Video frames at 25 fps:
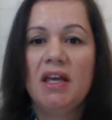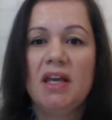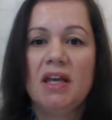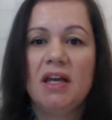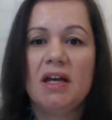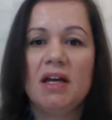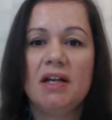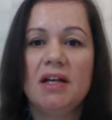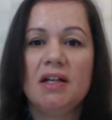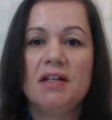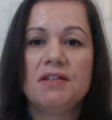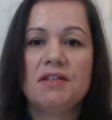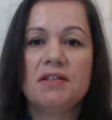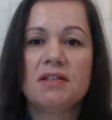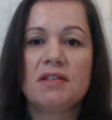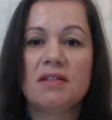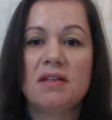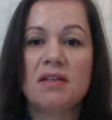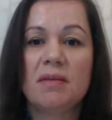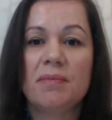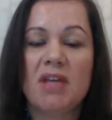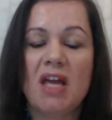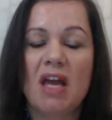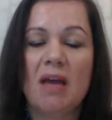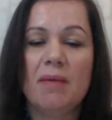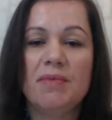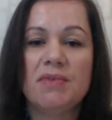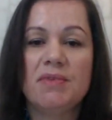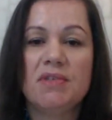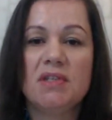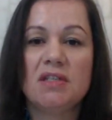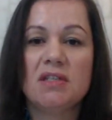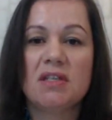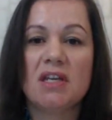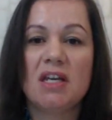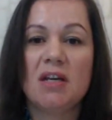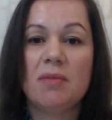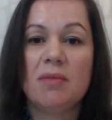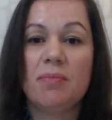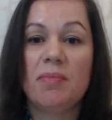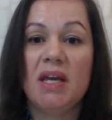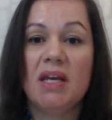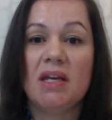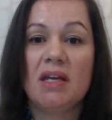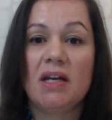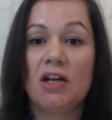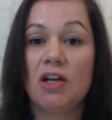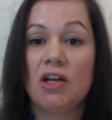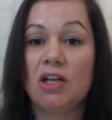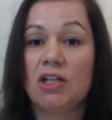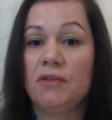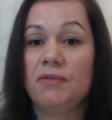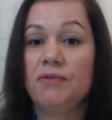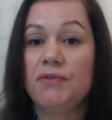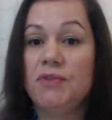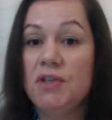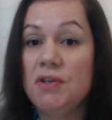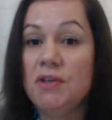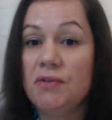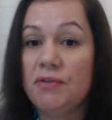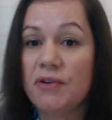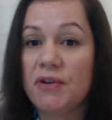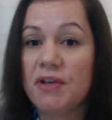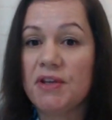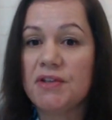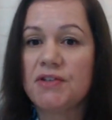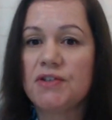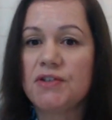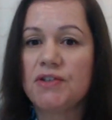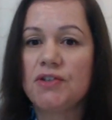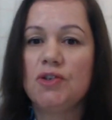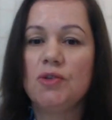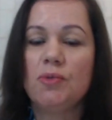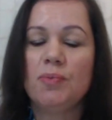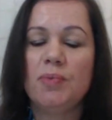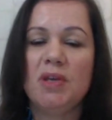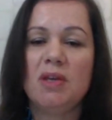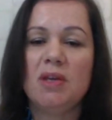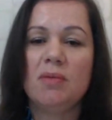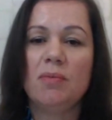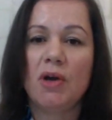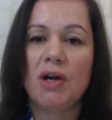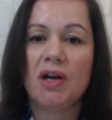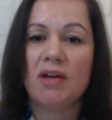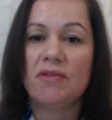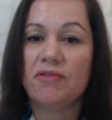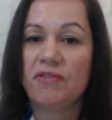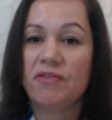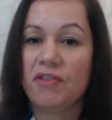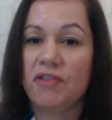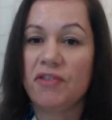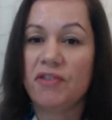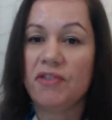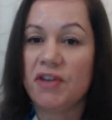And sometimes it can make a lot of difference to be more